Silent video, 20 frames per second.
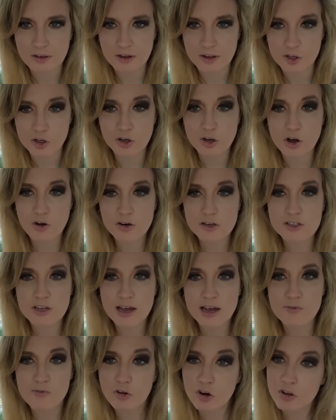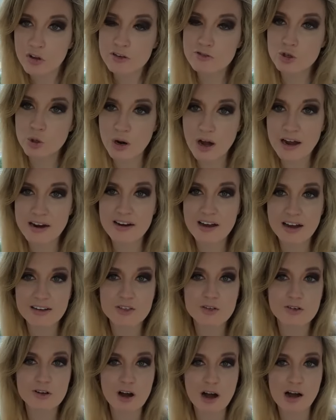You'll notice I really try not
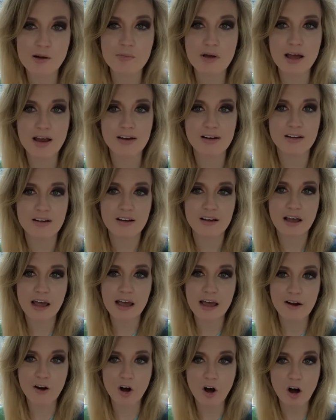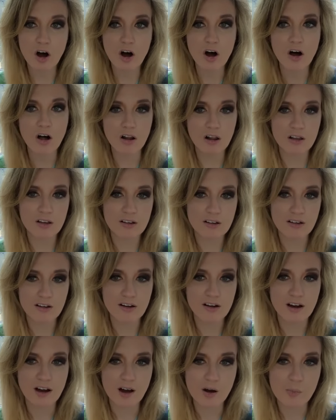to comment at all
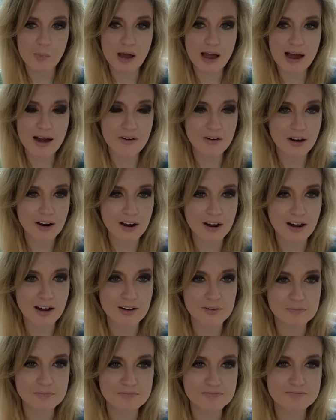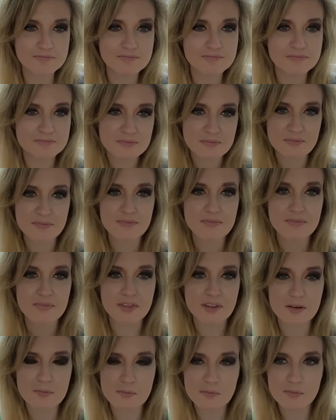about um,
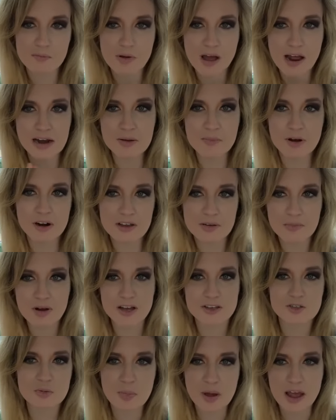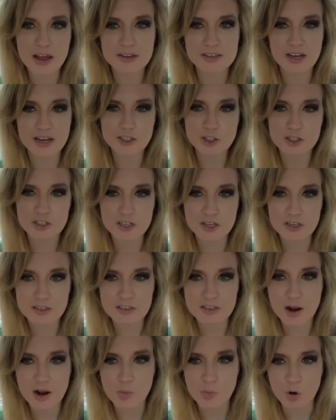anybody in my space. I just think
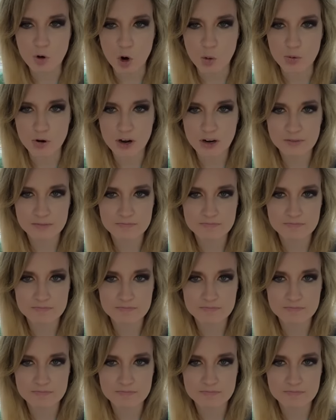it's not appropriate.